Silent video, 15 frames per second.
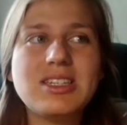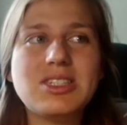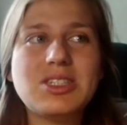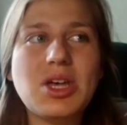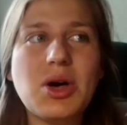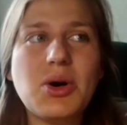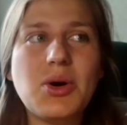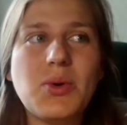
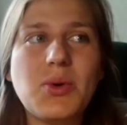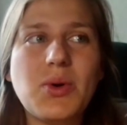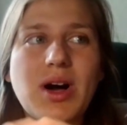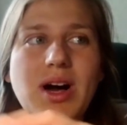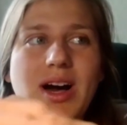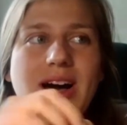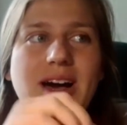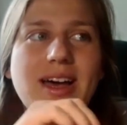
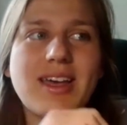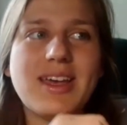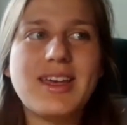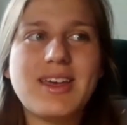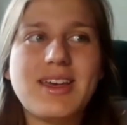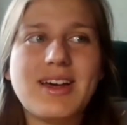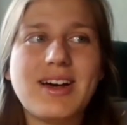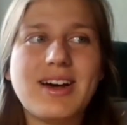So
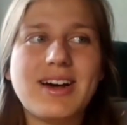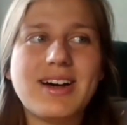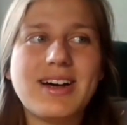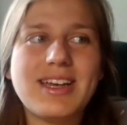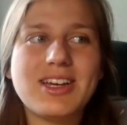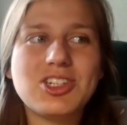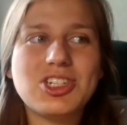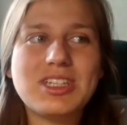I
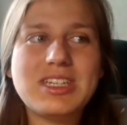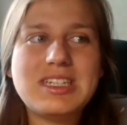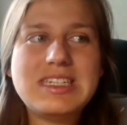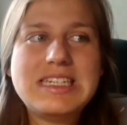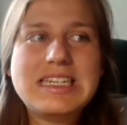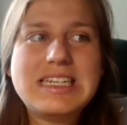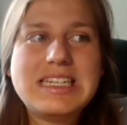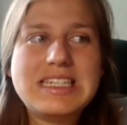actually
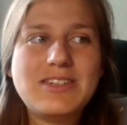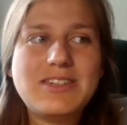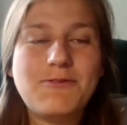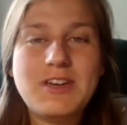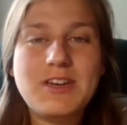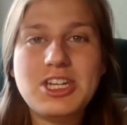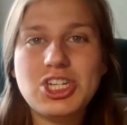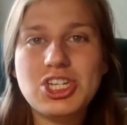didn't
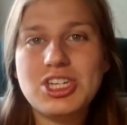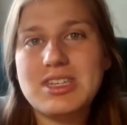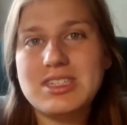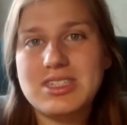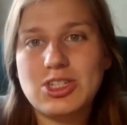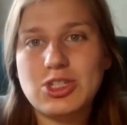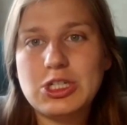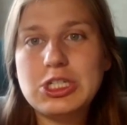finish
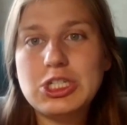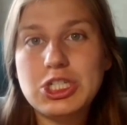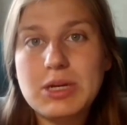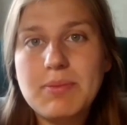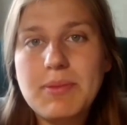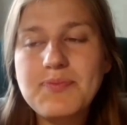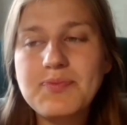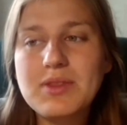this
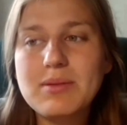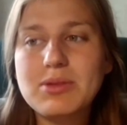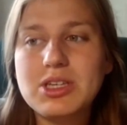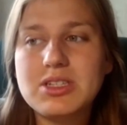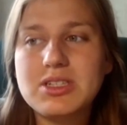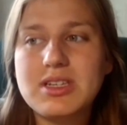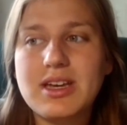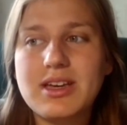internship
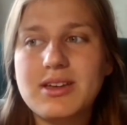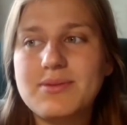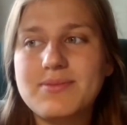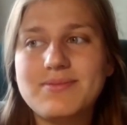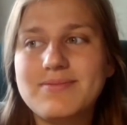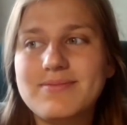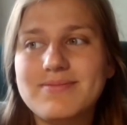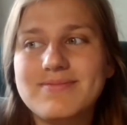because
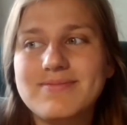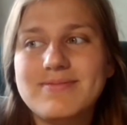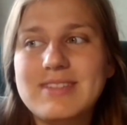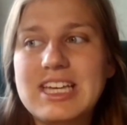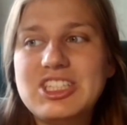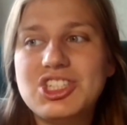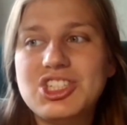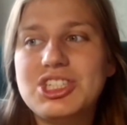I
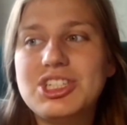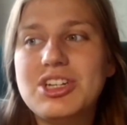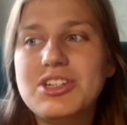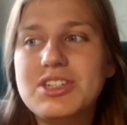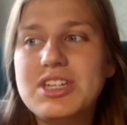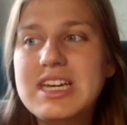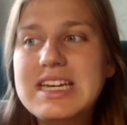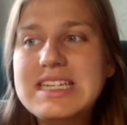I just
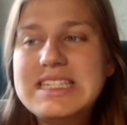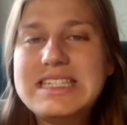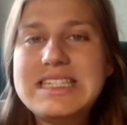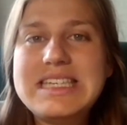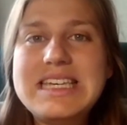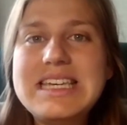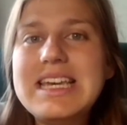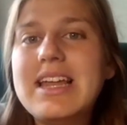didn't
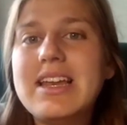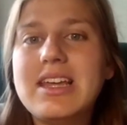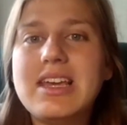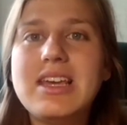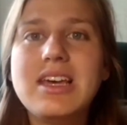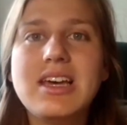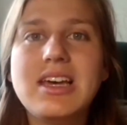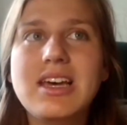see
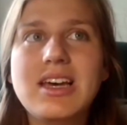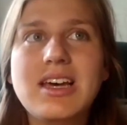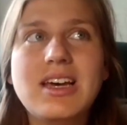any,